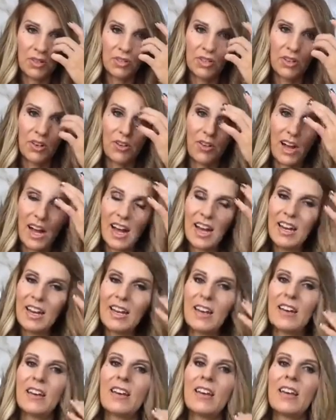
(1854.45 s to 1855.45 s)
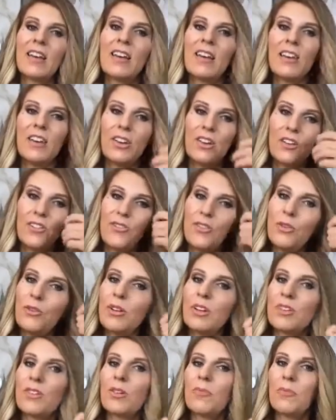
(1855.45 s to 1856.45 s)
So I didn't, you know, if you would
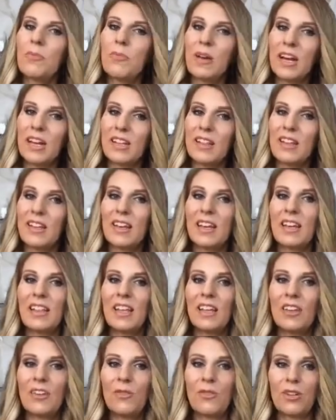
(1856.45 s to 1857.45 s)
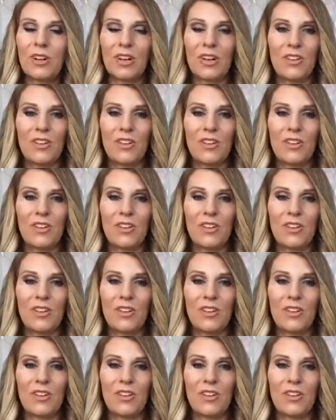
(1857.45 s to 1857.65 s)
have told me back in the day that you were going